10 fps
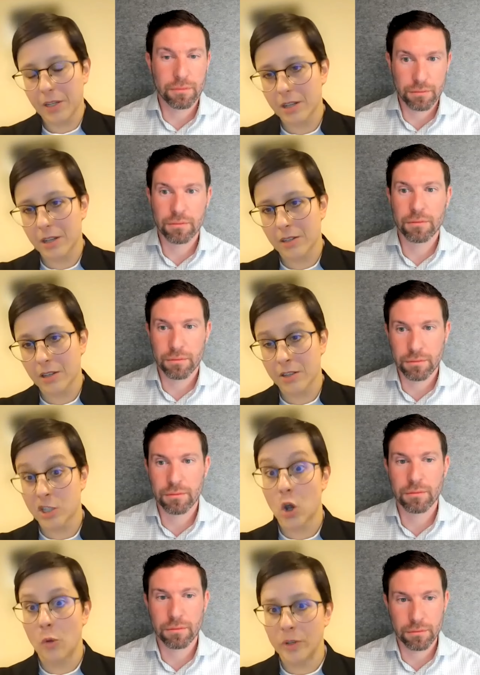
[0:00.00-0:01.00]
Speaker 1: as a
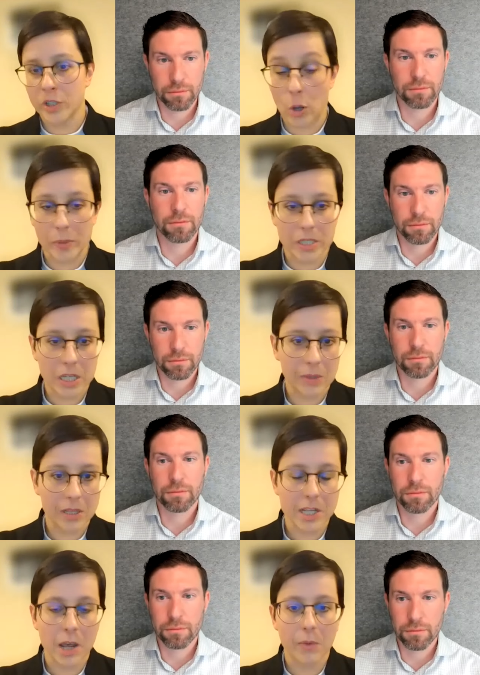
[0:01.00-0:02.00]
scoping team in
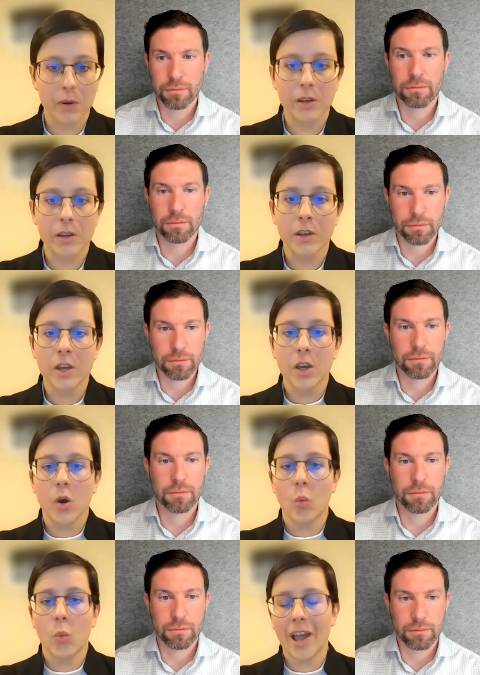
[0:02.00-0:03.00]
the summer
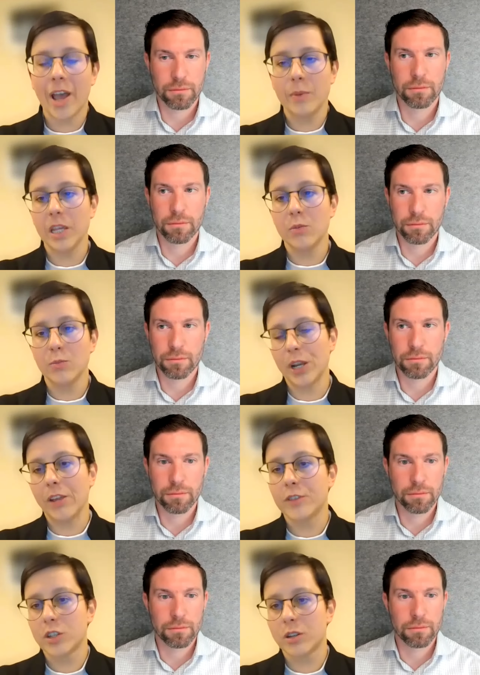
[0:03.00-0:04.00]
were being
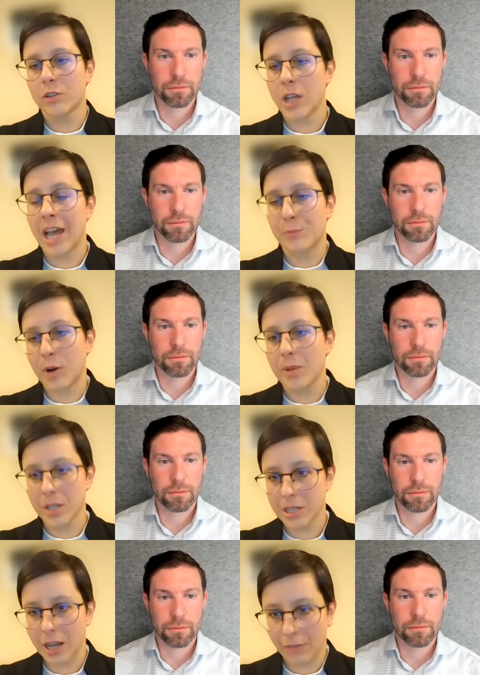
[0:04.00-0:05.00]
briefed at Prime
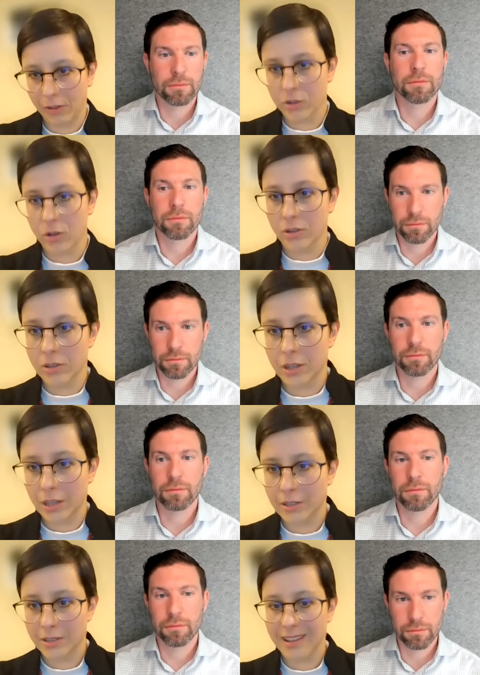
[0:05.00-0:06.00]
Minister level, so
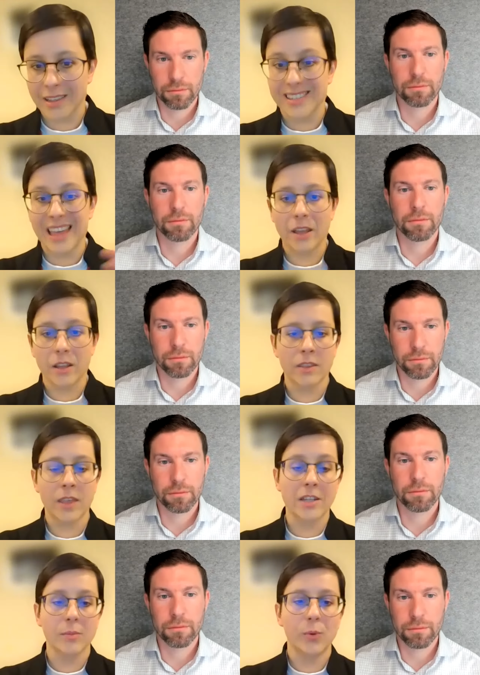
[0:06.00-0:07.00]
it's that
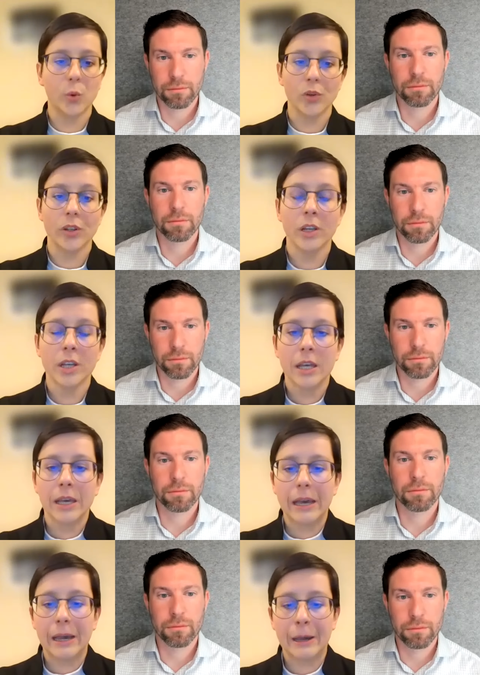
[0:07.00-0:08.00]
important.
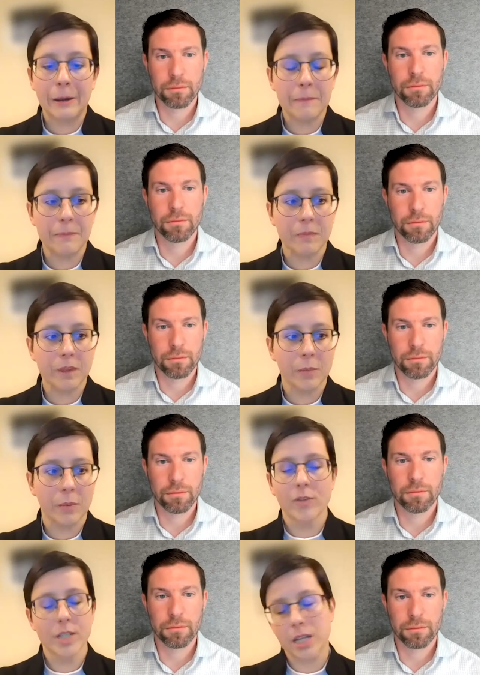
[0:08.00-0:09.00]
But
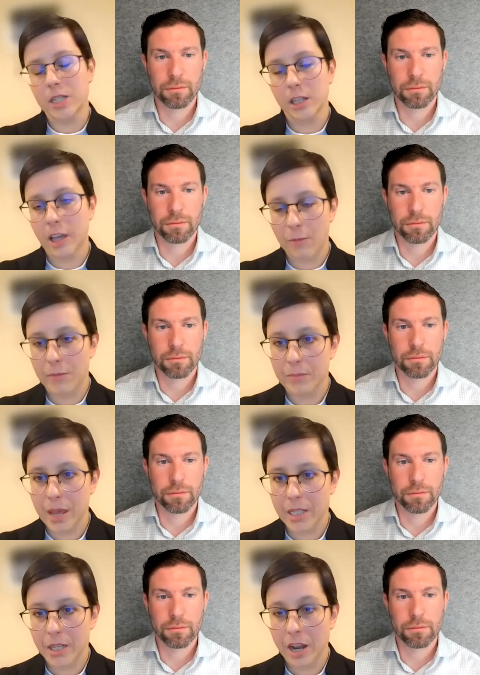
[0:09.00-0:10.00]
obviously, until government
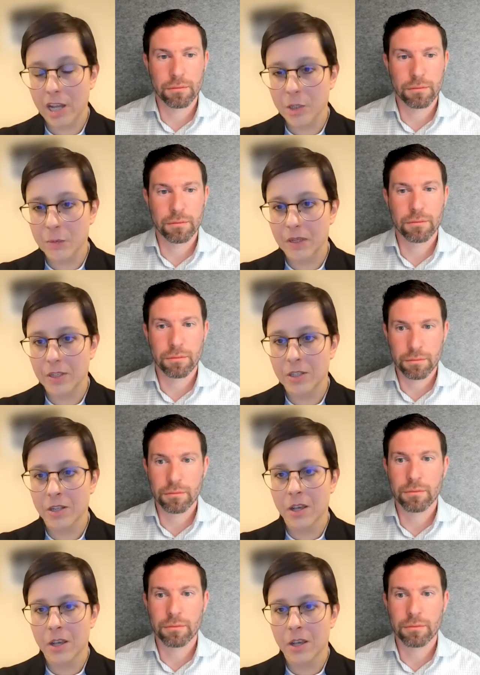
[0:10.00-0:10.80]
makes an announcement,